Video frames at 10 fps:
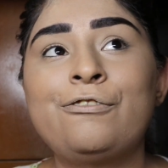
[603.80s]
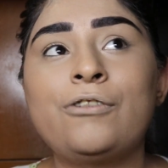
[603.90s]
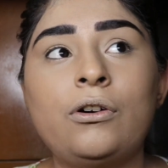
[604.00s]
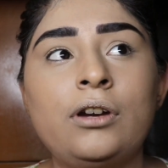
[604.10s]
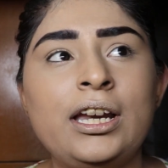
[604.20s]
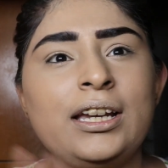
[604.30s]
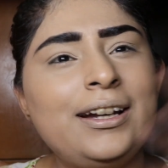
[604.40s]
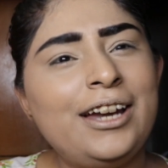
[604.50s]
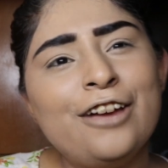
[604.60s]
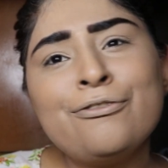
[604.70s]
for
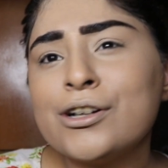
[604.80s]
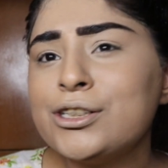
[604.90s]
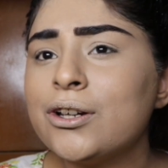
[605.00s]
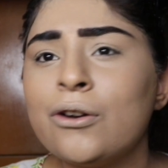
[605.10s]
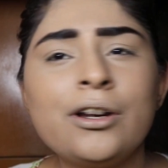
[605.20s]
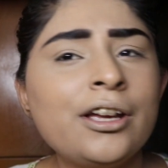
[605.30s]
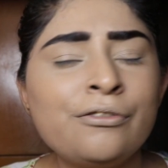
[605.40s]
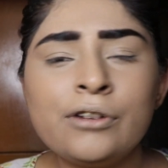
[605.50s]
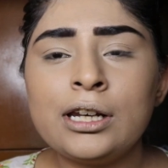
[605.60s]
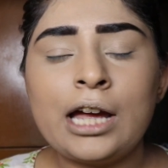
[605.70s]
any day function or
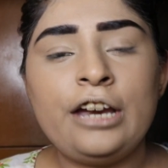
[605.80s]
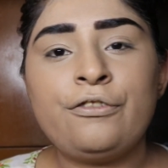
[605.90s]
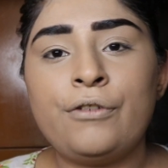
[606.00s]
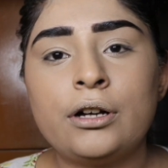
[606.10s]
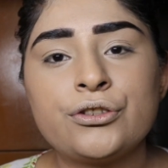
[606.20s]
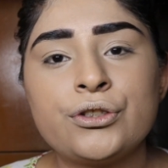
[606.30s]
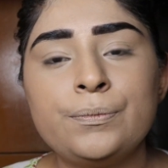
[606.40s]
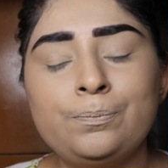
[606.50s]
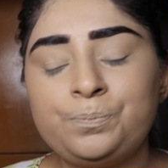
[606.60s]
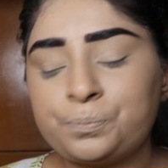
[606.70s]
even night
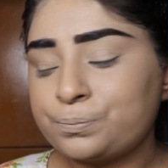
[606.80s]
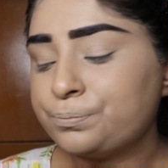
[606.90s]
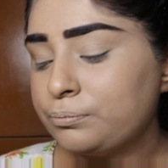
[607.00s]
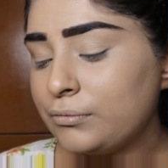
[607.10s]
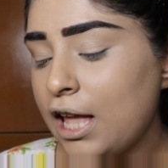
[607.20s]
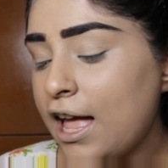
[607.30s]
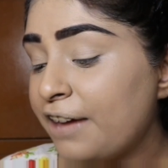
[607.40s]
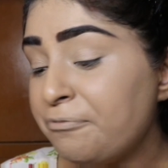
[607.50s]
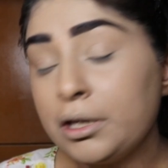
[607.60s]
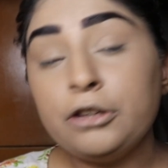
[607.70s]
function.
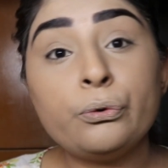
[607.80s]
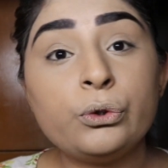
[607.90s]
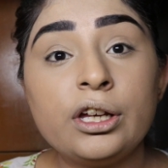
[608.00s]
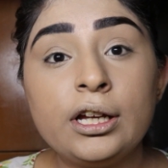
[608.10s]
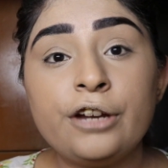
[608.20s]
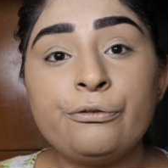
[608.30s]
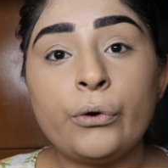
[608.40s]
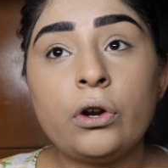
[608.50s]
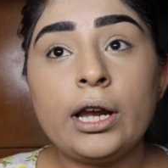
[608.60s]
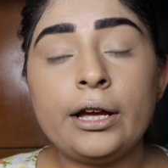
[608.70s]
I've been using it
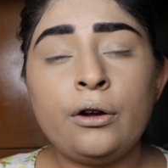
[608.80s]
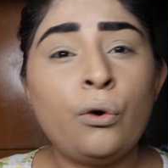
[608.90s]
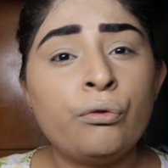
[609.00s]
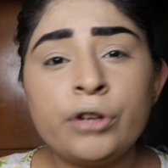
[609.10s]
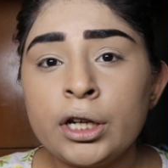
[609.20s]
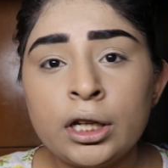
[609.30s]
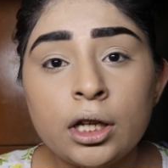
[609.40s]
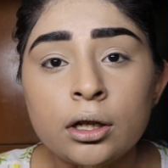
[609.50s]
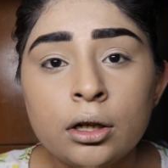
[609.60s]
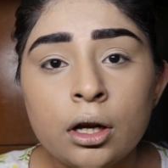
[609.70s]
for like over a
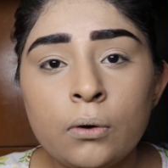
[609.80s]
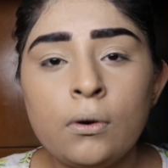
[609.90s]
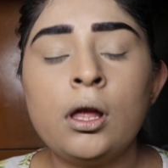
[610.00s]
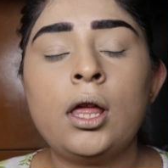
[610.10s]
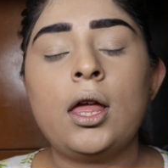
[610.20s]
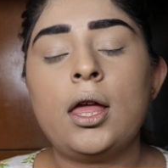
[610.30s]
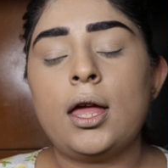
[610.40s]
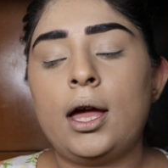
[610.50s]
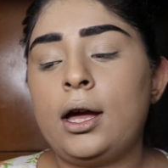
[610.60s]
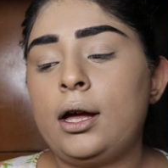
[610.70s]
year now
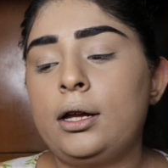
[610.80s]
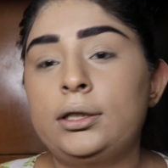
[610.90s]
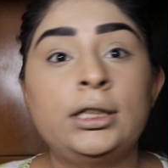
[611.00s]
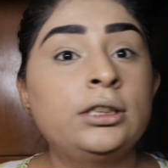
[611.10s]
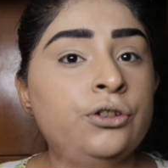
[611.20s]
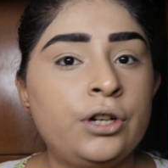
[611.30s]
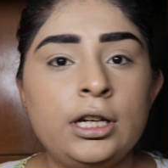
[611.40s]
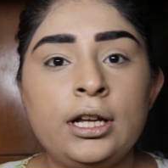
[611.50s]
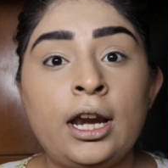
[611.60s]
and it's really